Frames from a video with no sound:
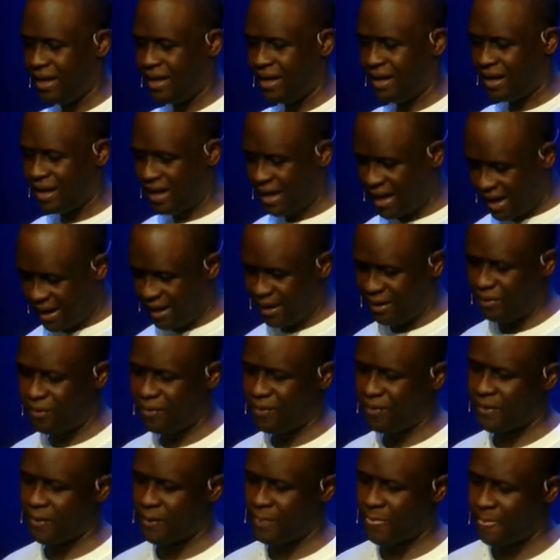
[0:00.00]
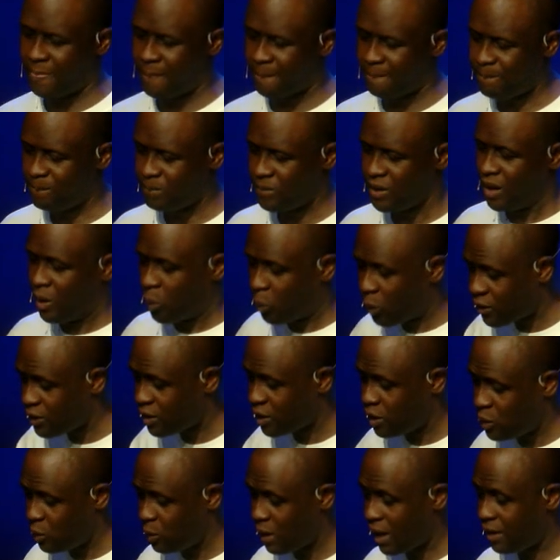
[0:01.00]
life. Whether
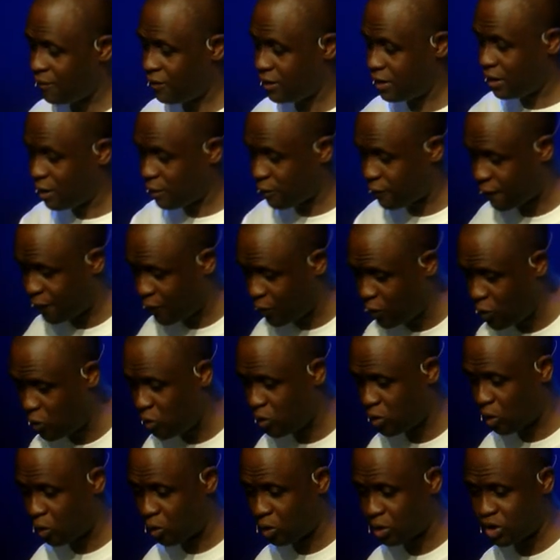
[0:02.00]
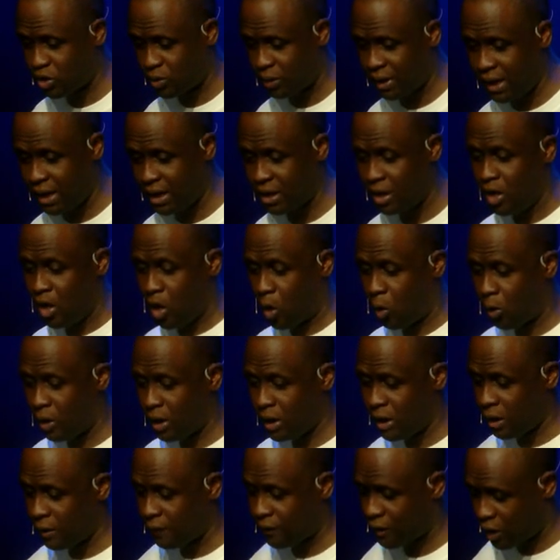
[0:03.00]
you have enough food or drink or
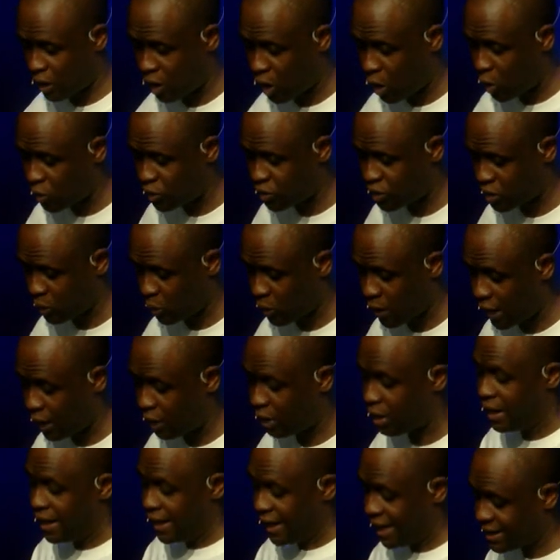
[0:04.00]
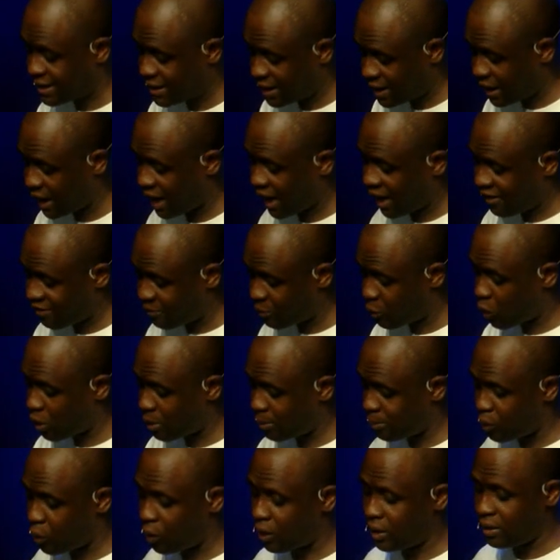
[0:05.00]
enough clothes to wear, isn't life more
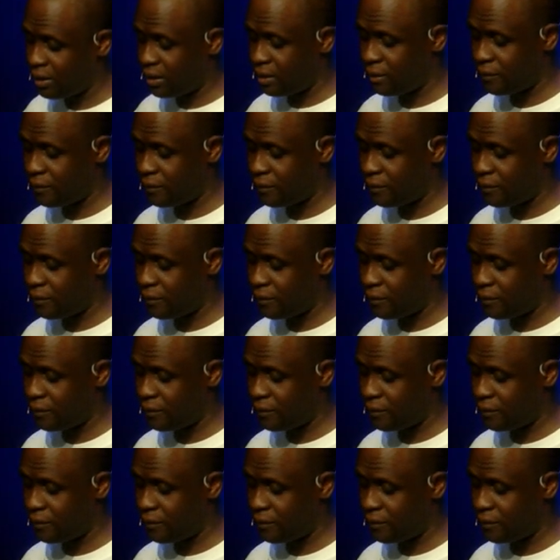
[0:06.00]
important than